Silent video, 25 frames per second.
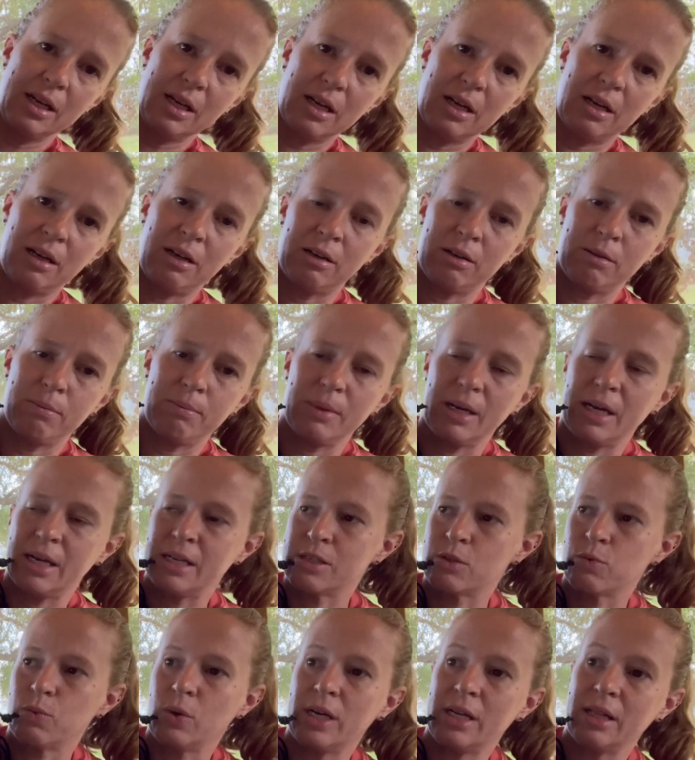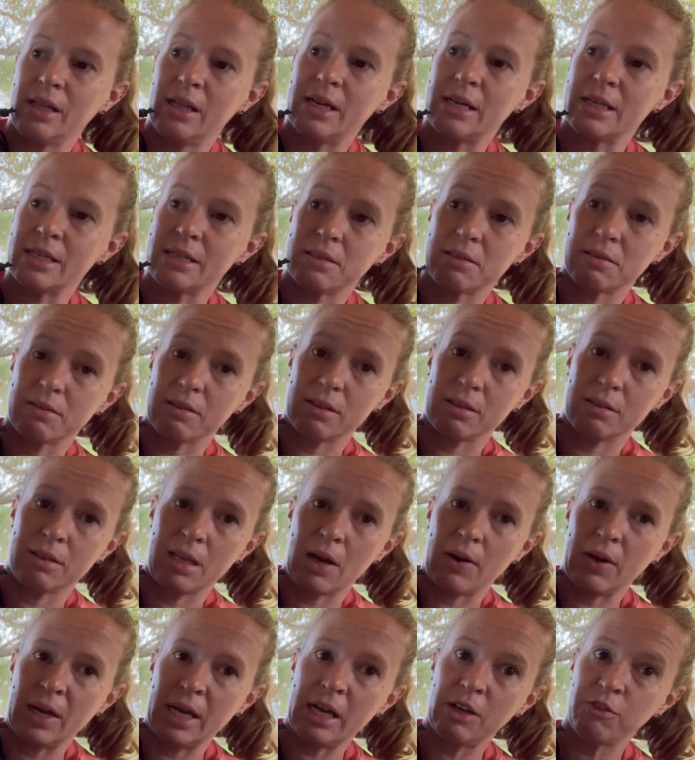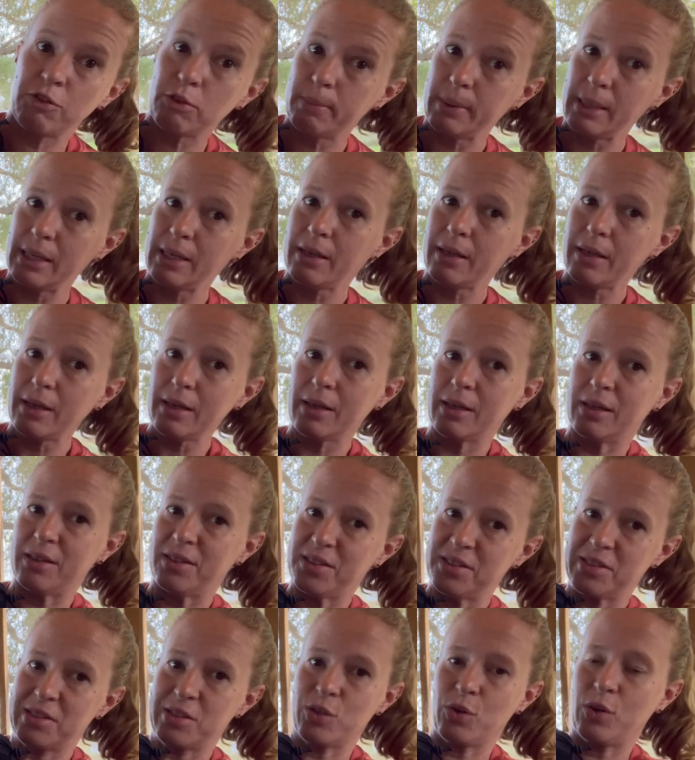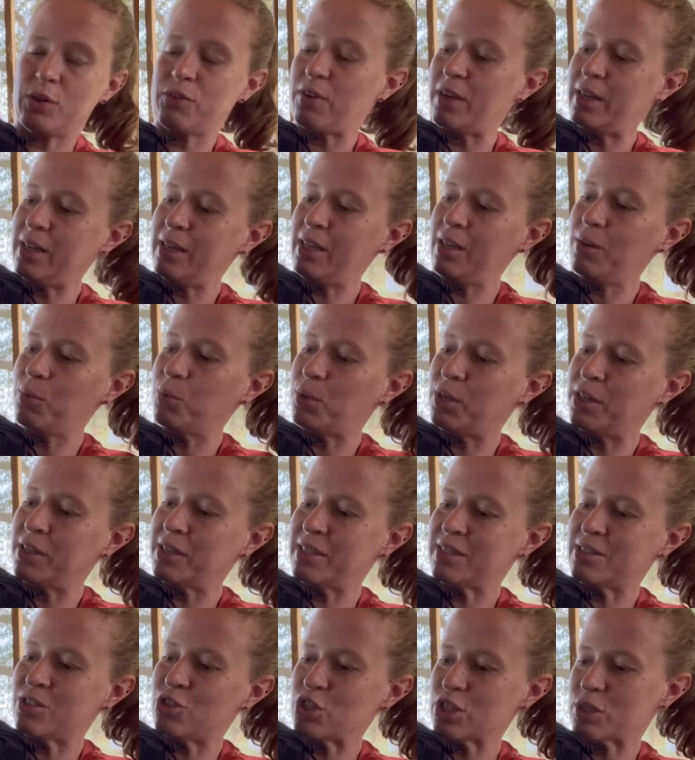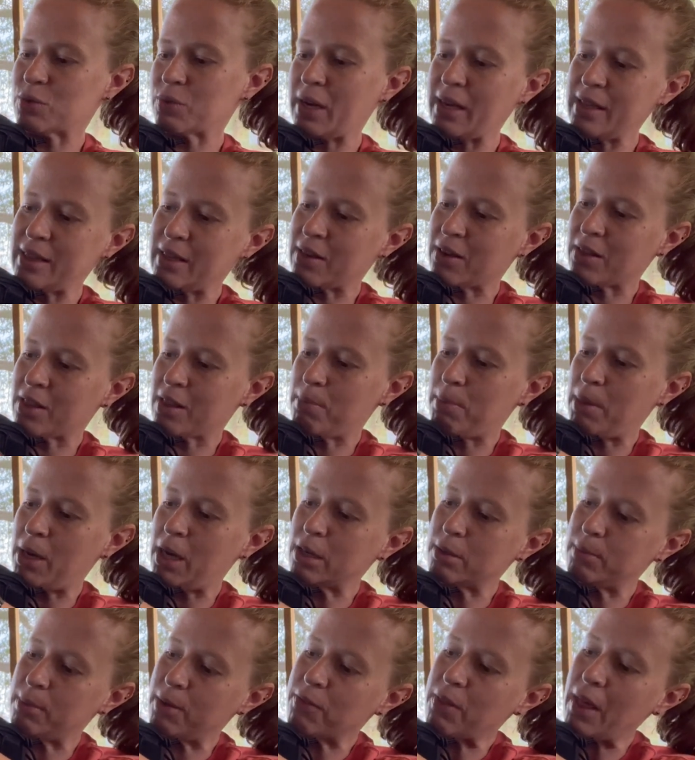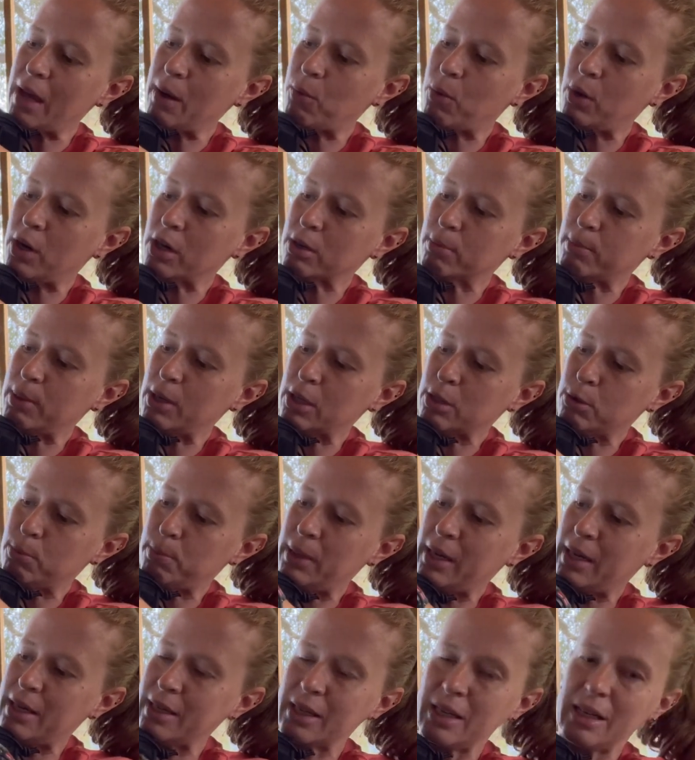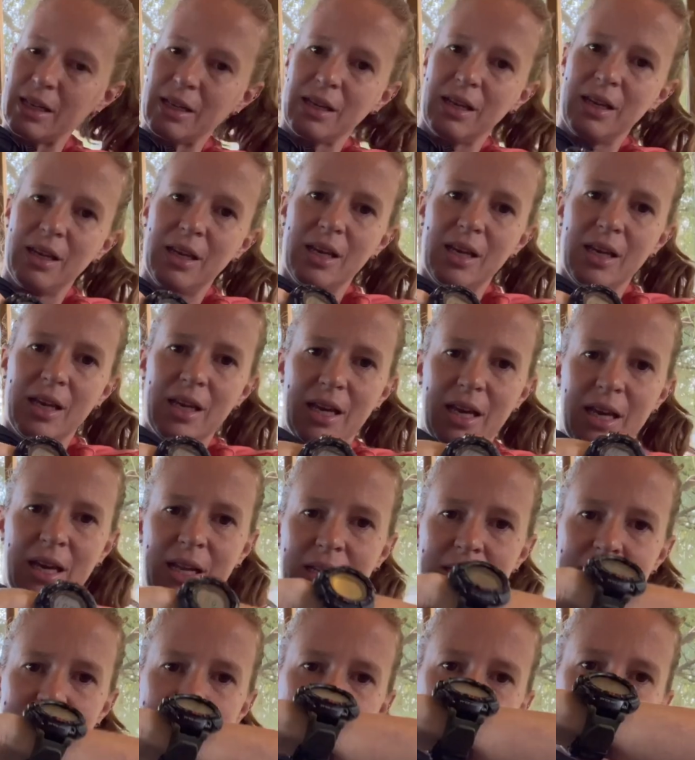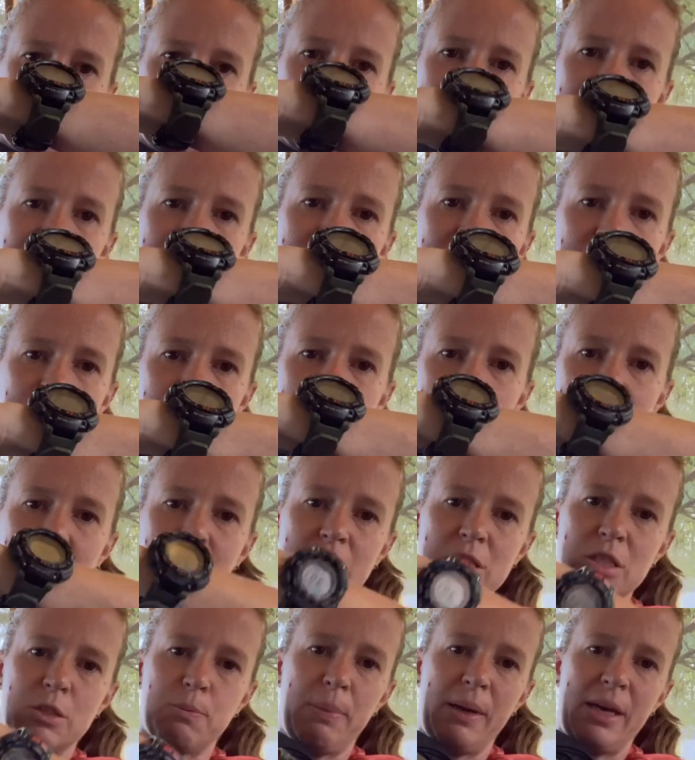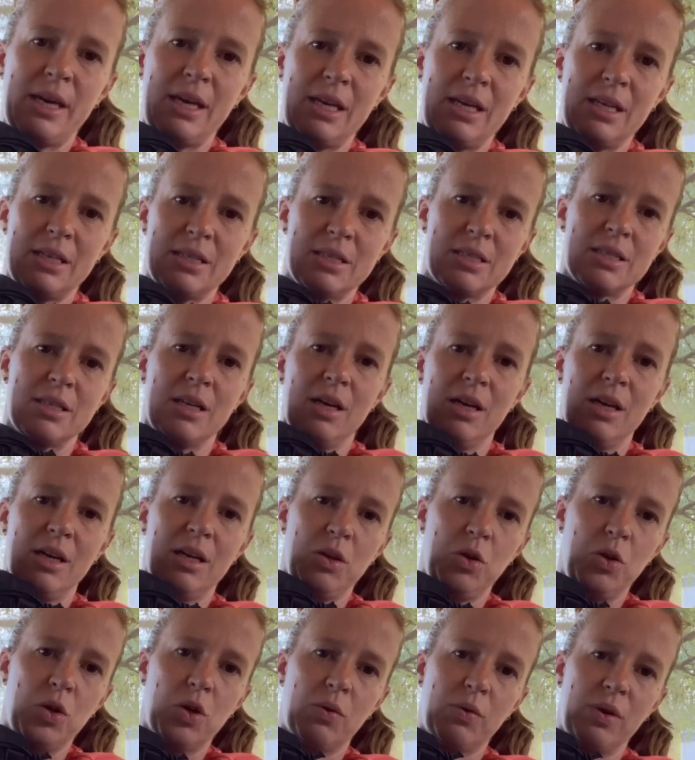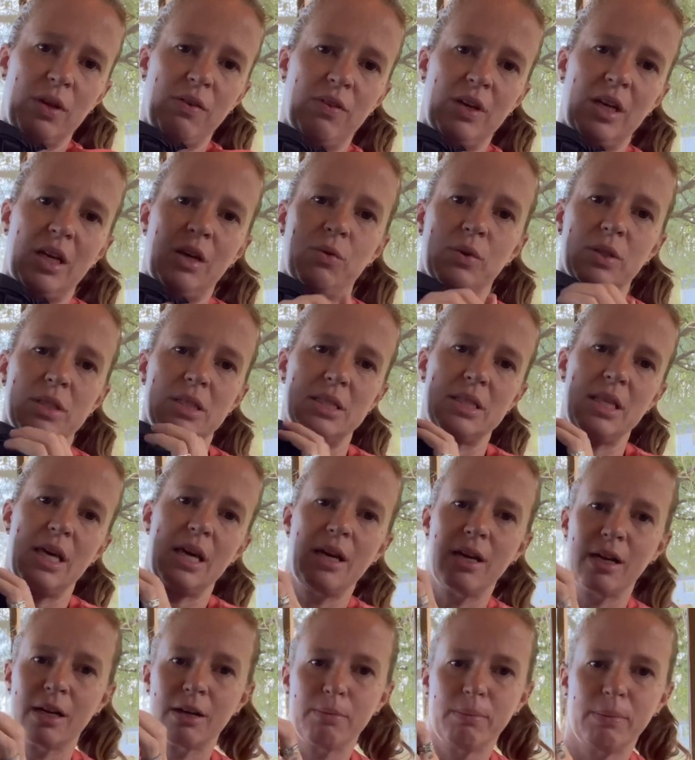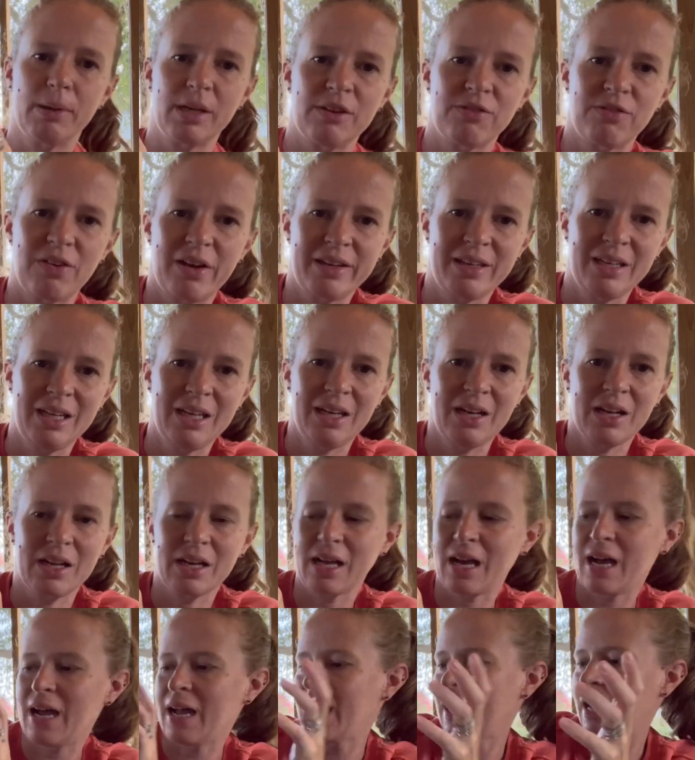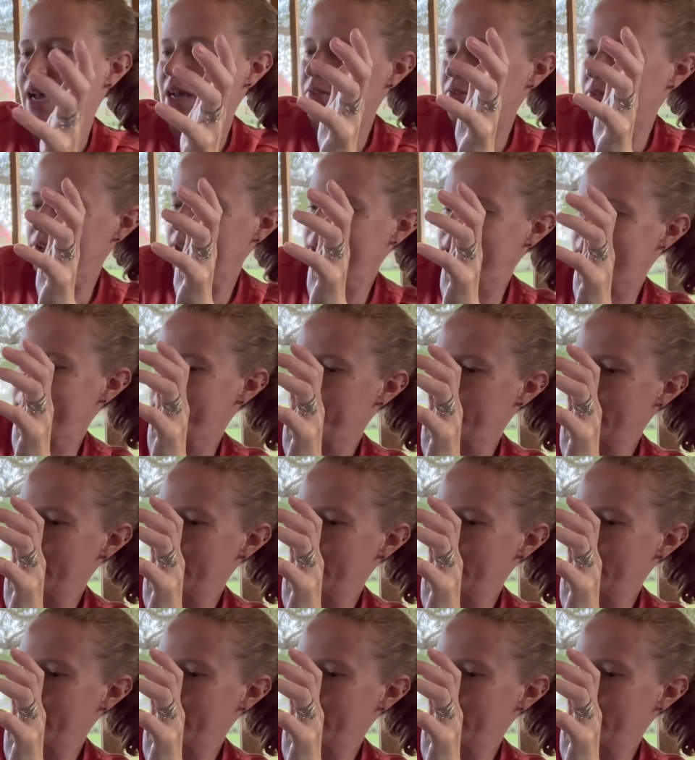Um, as well as now I have a bandana. So if I need one, it's just right there in the bottom of that water bottle pocket and it doesn't take up any space. You don't even know it's there, but if I need it, I have it.